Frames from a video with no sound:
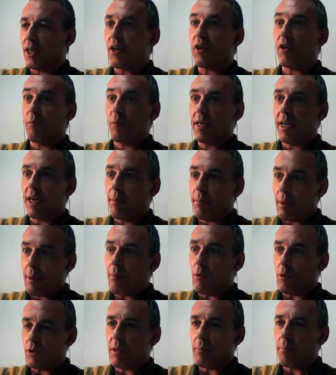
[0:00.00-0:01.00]
It could have been done a
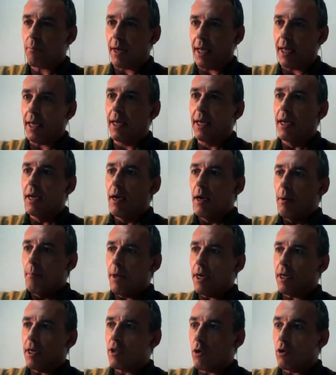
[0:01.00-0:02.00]
bit more simply.
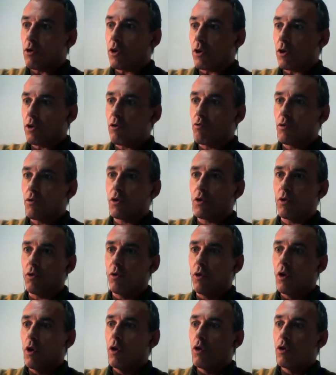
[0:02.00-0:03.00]
But it's also to,
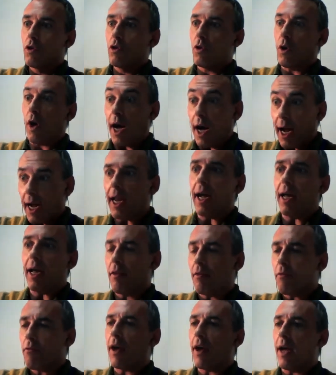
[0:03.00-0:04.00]
to, to
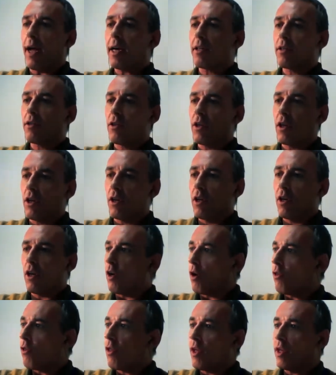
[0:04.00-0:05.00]
highlight the fact that, you
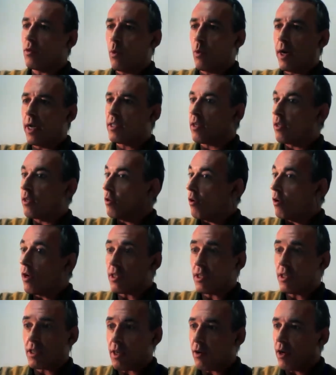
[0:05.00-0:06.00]
know, these weights are not
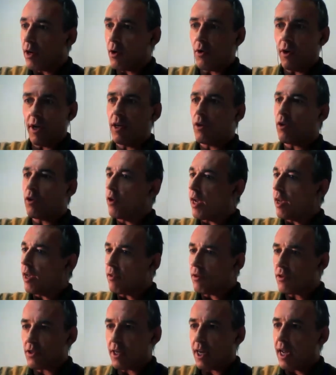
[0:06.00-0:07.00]
necessarily unique. You
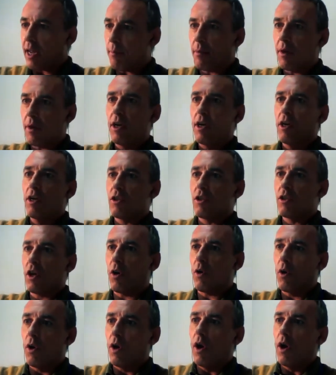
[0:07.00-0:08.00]
get the same.
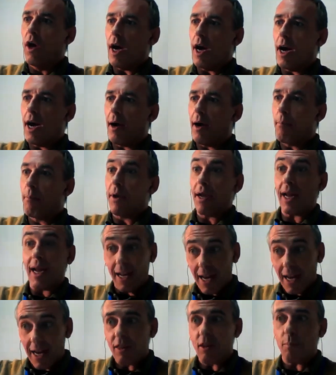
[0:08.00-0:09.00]
So, uh, but I
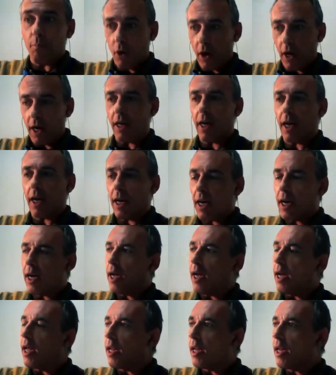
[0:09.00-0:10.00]
like the point and I,
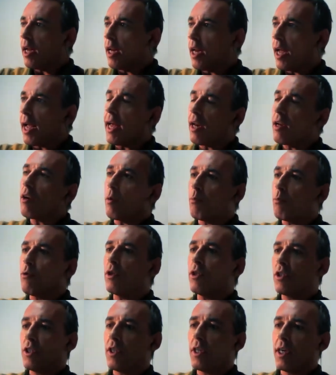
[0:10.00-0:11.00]
uh, and I hadn't
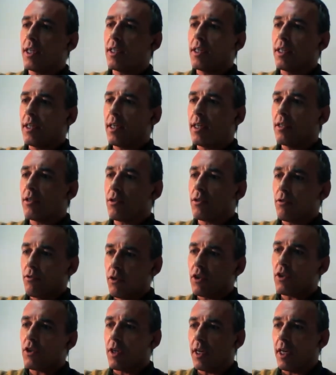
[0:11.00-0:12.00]
appreciated it
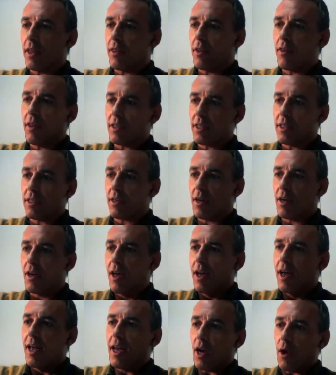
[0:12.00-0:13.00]
sufficiently that this is
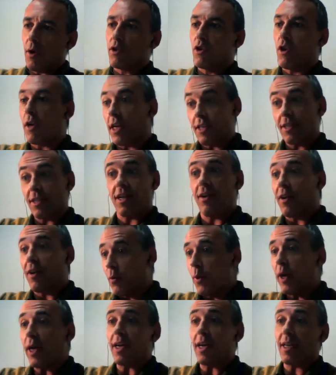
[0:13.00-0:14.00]
a, you know, it's not
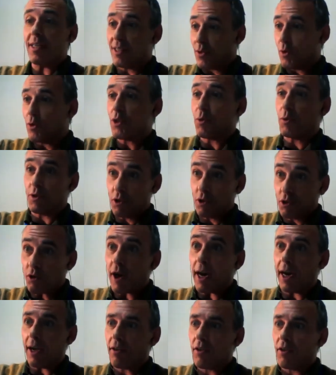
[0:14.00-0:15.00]
necessarily weakness. It's also a
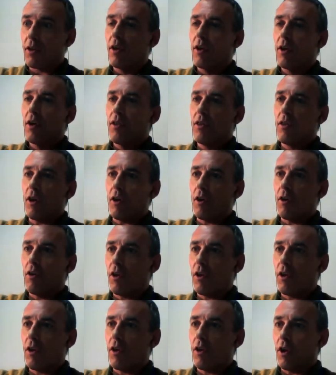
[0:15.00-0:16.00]
strength
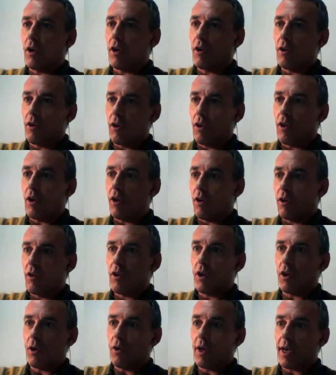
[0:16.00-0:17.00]
that, that, that, that
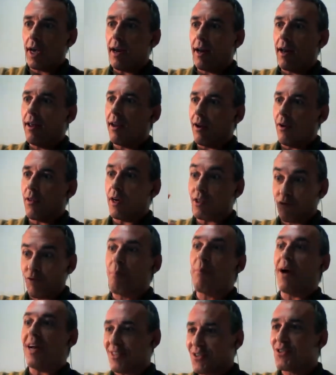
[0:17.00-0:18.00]
you get, you know, that is
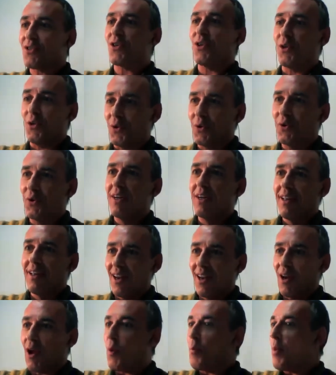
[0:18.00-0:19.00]
robust to,
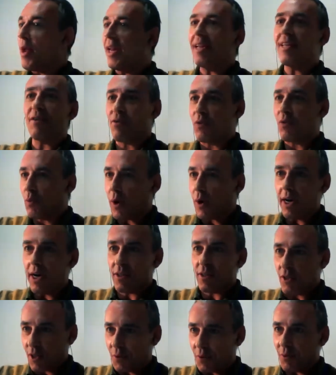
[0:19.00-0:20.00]
you know, many different
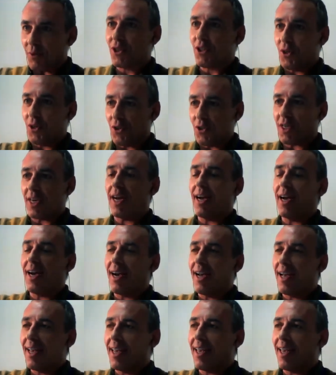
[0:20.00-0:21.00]
weights that you would choose. And
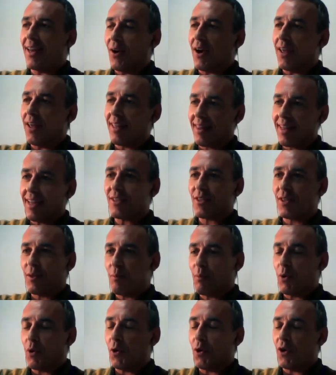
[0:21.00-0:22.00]
I, I you know, I think that's
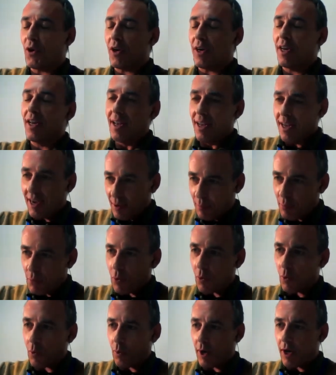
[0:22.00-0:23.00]
an important,
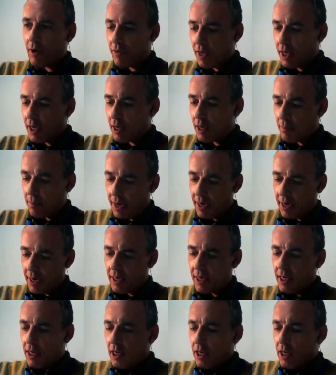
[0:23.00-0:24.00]
important way of thinking about
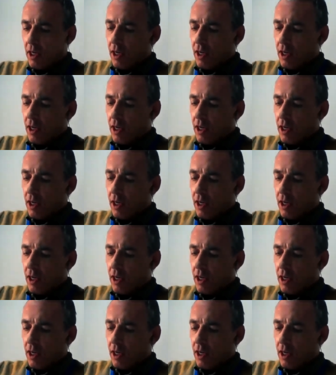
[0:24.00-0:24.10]
it.